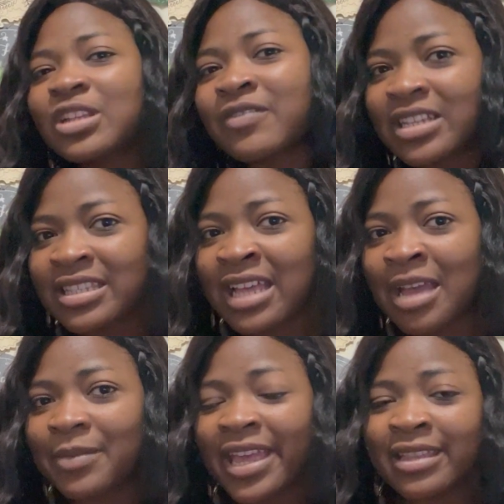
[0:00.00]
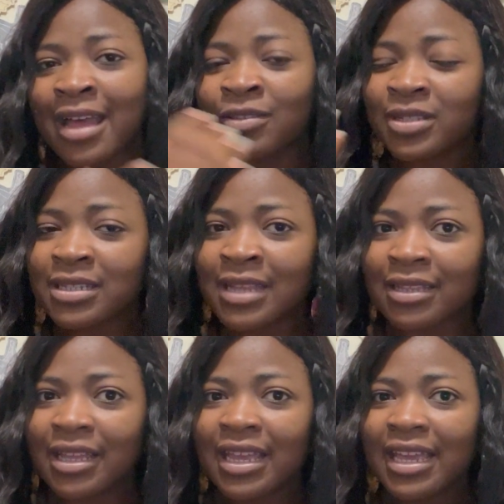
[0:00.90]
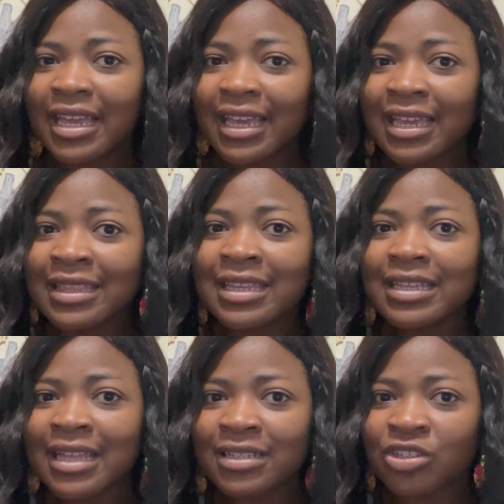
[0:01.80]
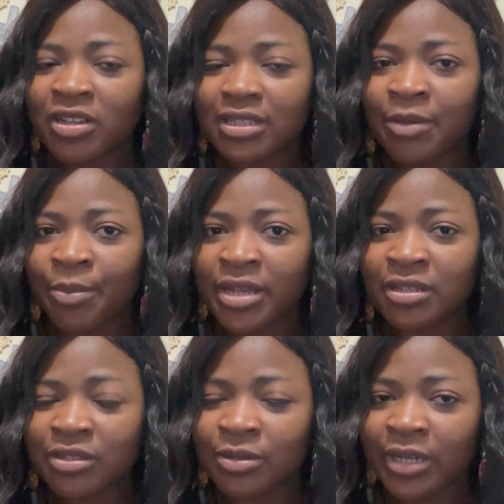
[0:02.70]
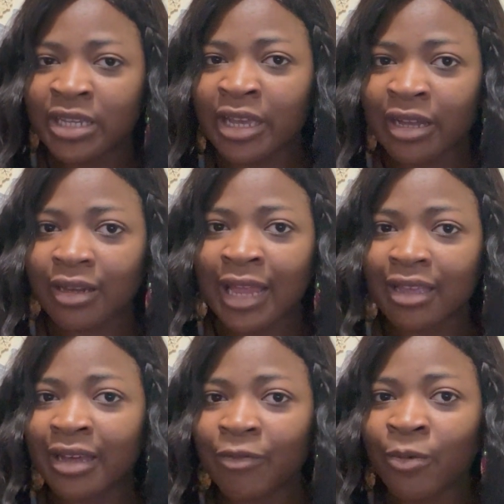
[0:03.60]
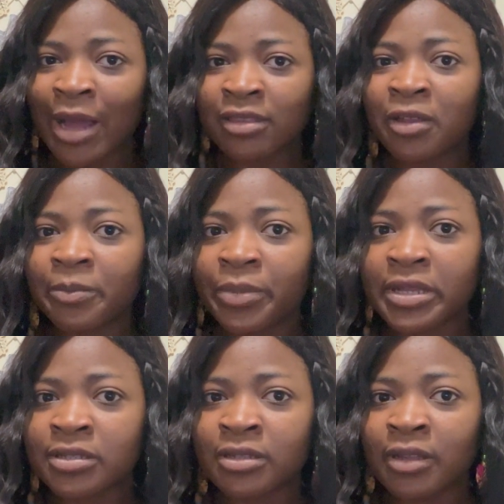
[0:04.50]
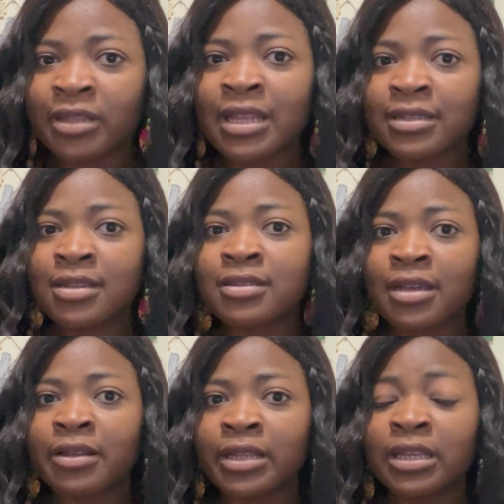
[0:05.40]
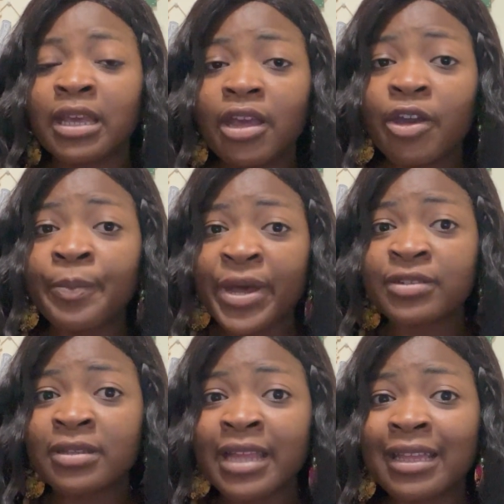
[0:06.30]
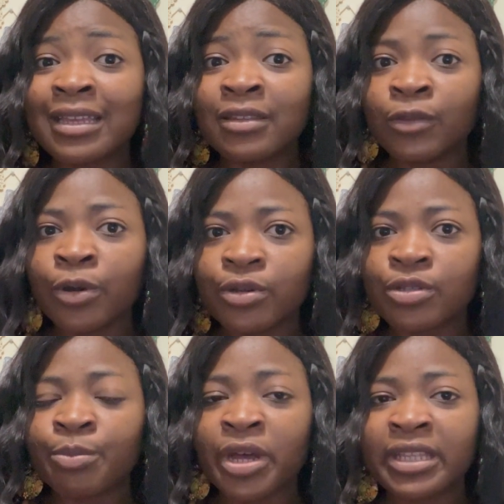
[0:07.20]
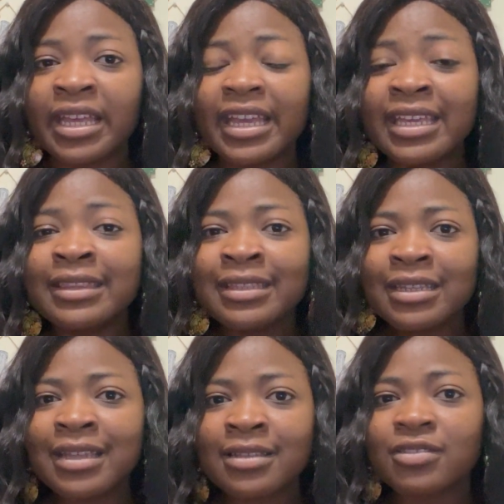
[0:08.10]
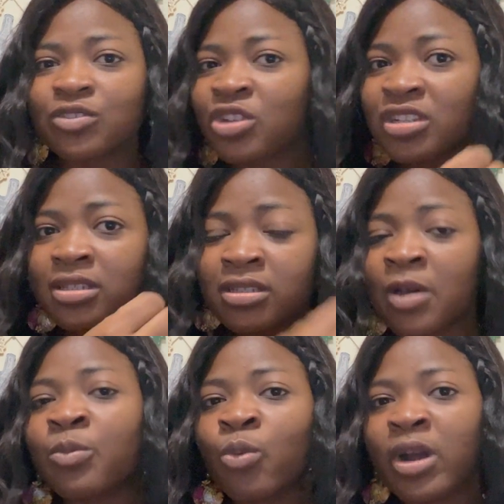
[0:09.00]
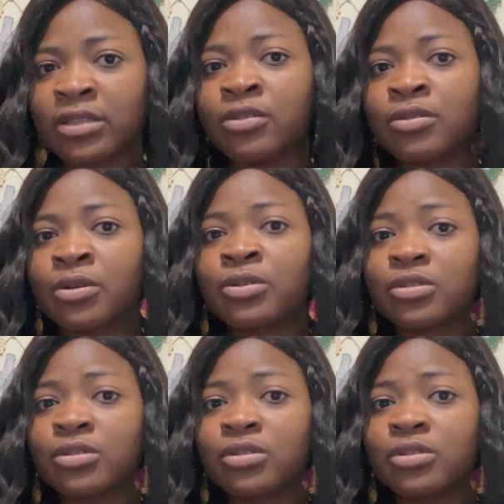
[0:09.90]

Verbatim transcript: of the time and i noticed that he needed just a person to hear like a random person not necessarily a person that he knows but he needed just someone you know